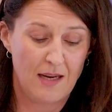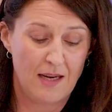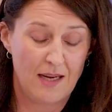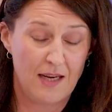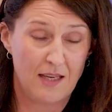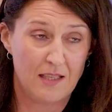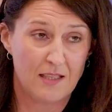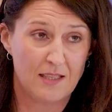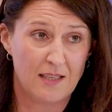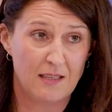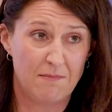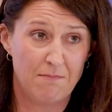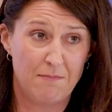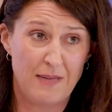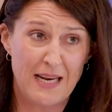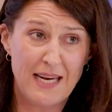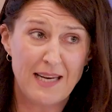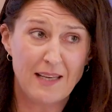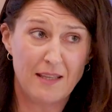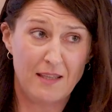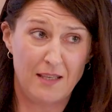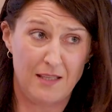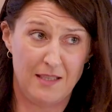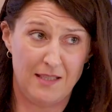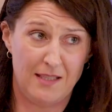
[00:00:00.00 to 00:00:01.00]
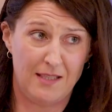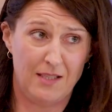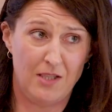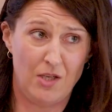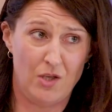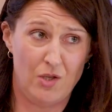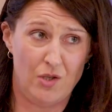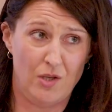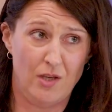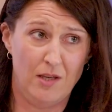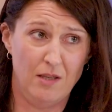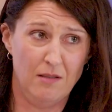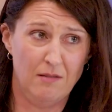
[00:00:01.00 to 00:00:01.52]
It can make the
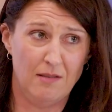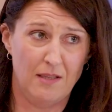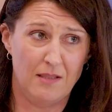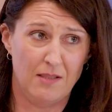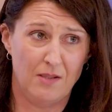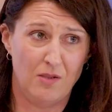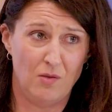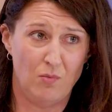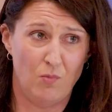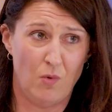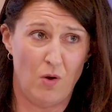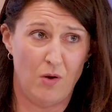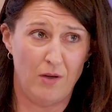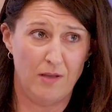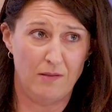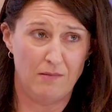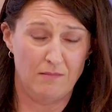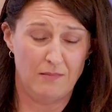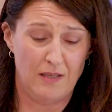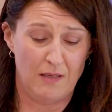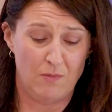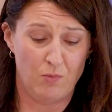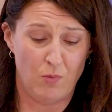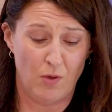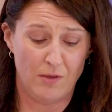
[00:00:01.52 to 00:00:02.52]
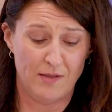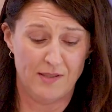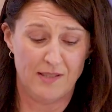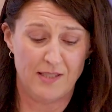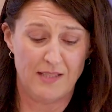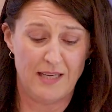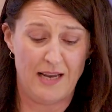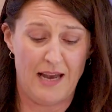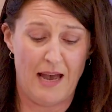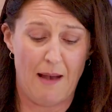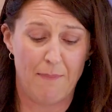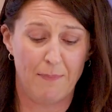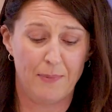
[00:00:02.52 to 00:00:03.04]
decision as to what it wants
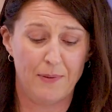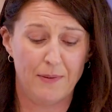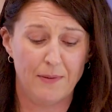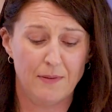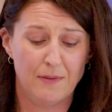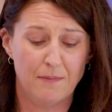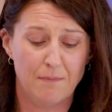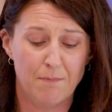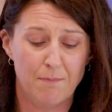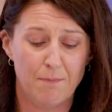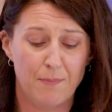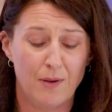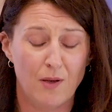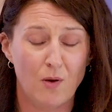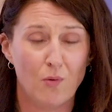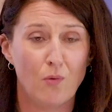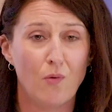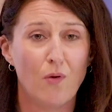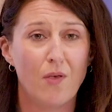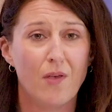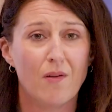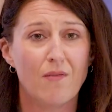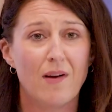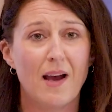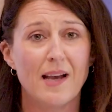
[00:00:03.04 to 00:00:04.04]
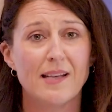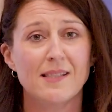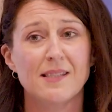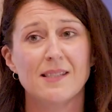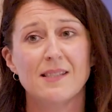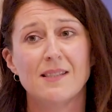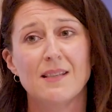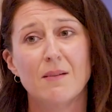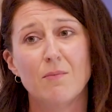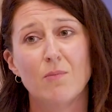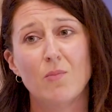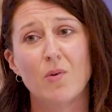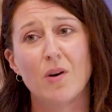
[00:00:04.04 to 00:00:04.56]
to happen, but authorize
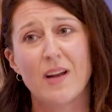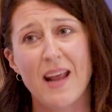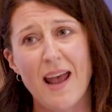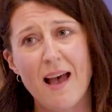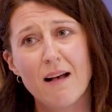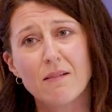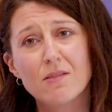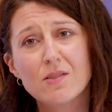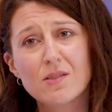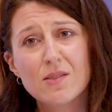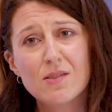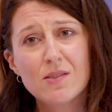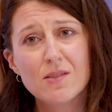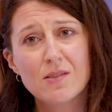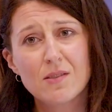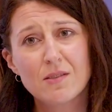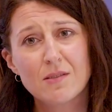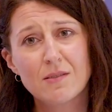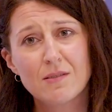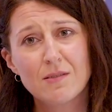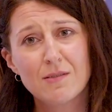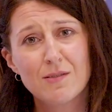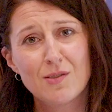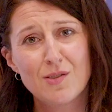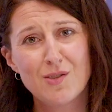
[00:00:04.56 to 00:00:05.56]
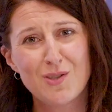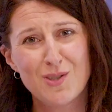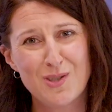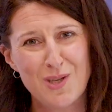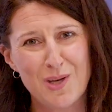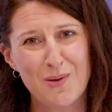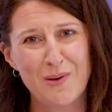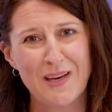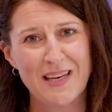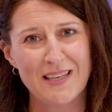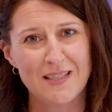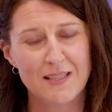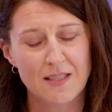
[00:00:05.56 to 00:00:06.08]
someone else to
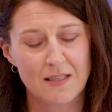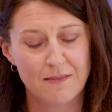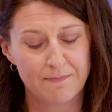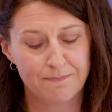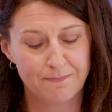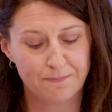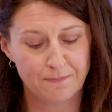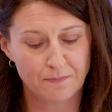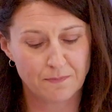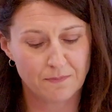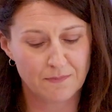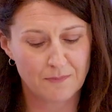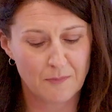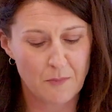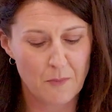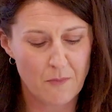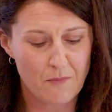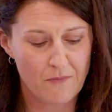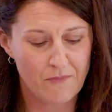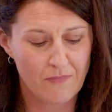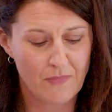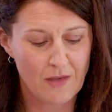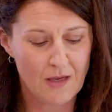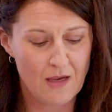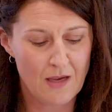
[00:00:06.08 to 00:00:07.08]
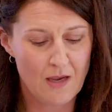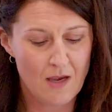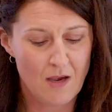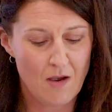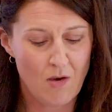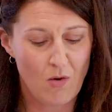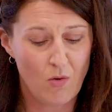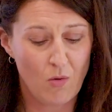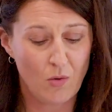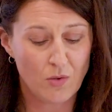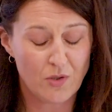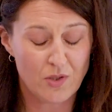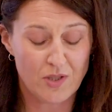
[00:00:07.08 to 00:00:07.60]
do it
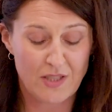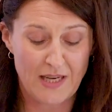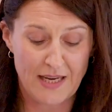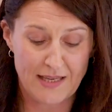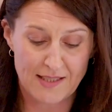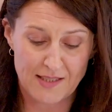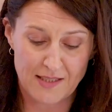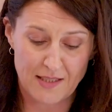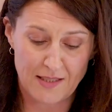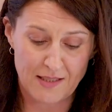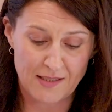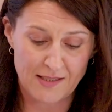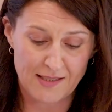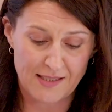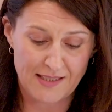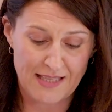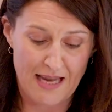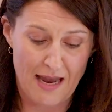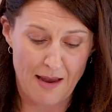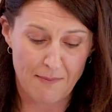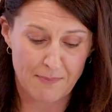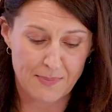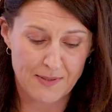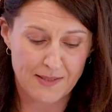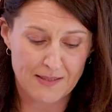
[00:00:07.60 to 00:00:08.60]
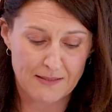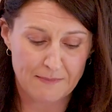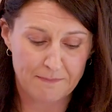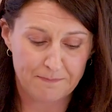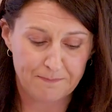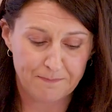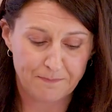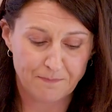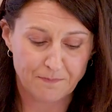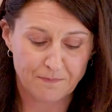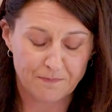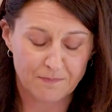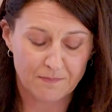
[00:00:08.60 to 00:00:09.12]
or to take certain steps.
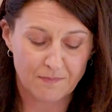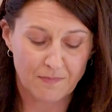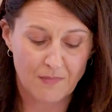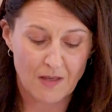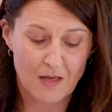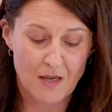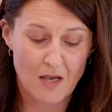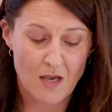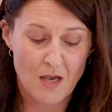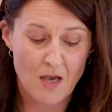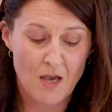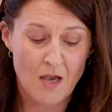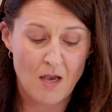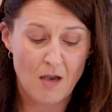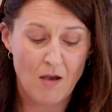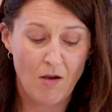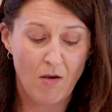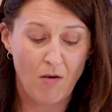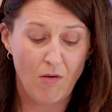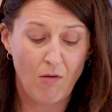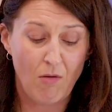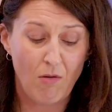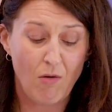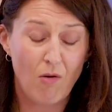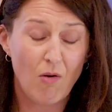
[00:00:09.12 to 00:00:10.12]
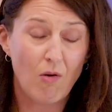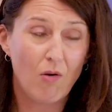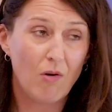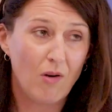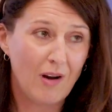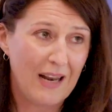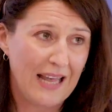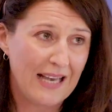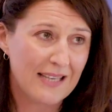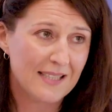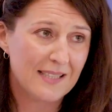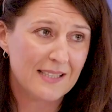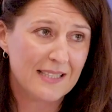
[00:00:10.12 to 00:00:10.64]

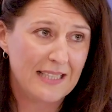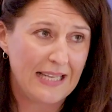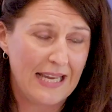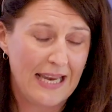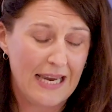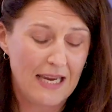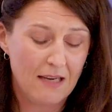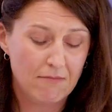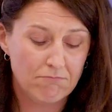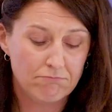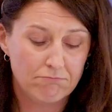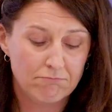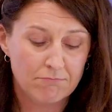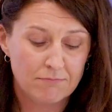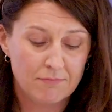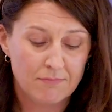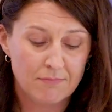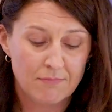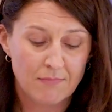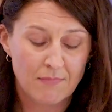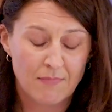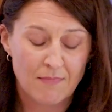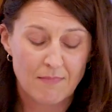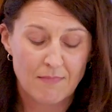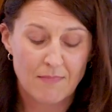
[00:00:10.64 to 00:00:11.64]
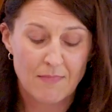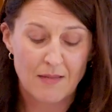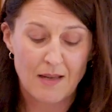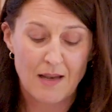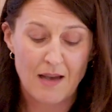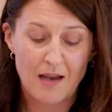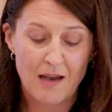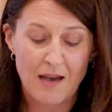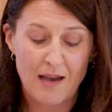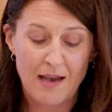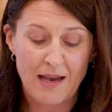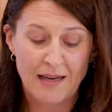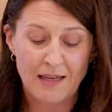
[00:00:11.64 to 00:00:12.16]
Or lastly,
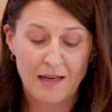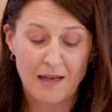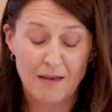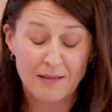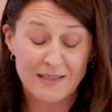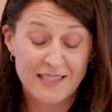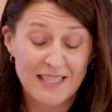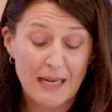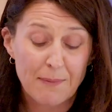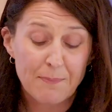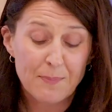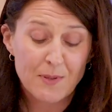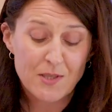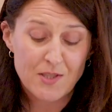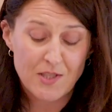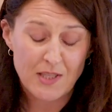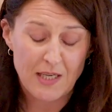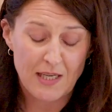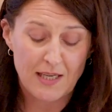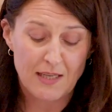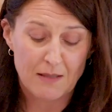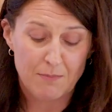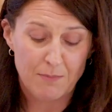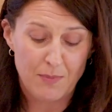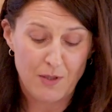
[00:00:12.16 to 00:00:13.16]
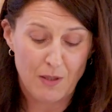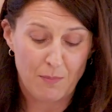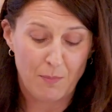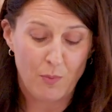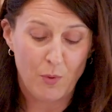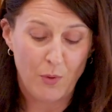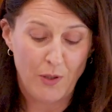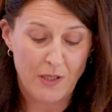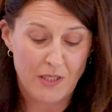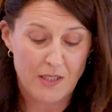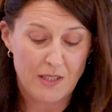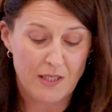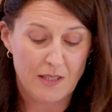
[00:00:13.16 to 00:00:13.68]
a deputy can be
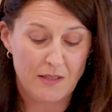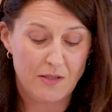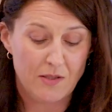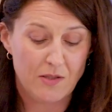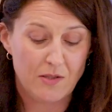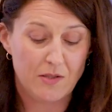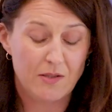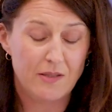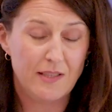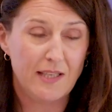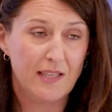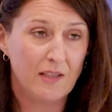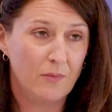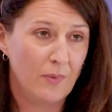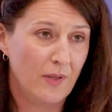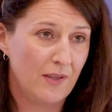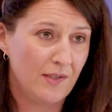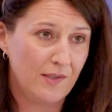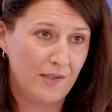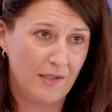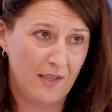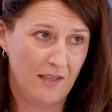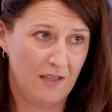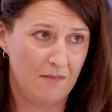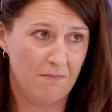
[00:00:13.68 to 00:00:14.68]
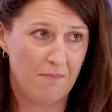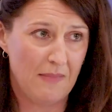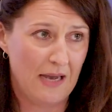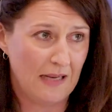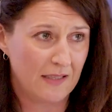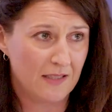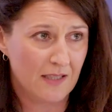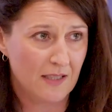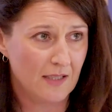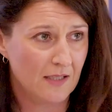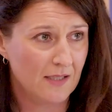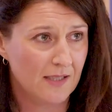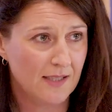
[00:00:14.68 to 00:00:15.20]
appointed to deal with certain
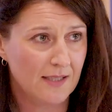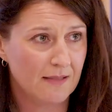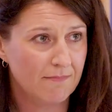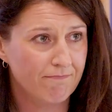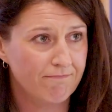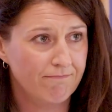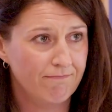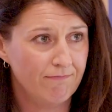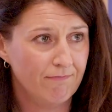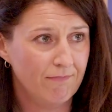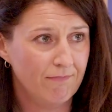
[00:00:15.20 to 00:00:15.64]
matters,